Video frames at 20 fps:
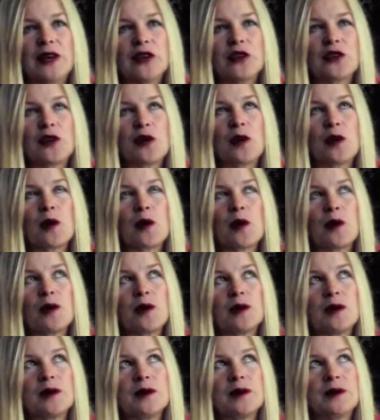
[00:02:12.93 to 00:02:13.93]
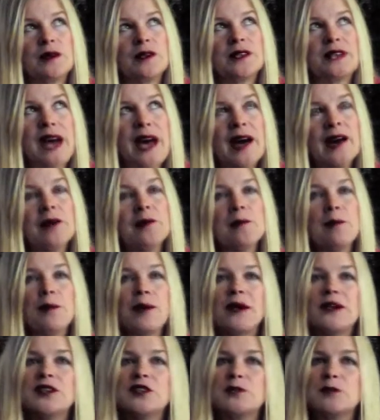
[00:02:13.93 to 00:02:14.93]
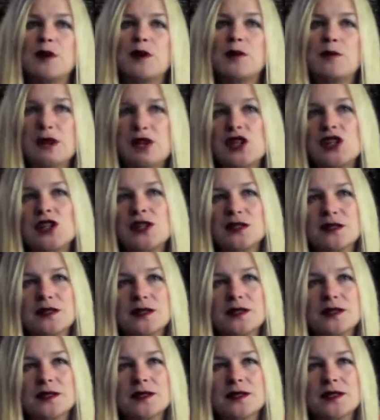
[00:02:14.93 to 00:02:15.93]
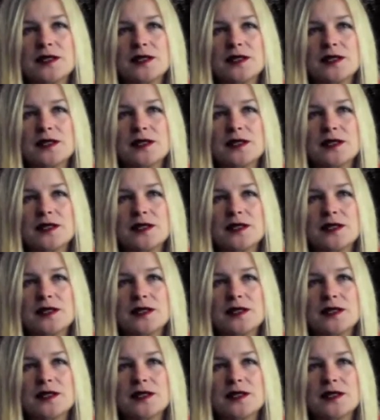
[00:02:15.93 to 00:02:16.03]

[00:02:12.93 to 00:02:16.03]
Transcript: So time-based permissions,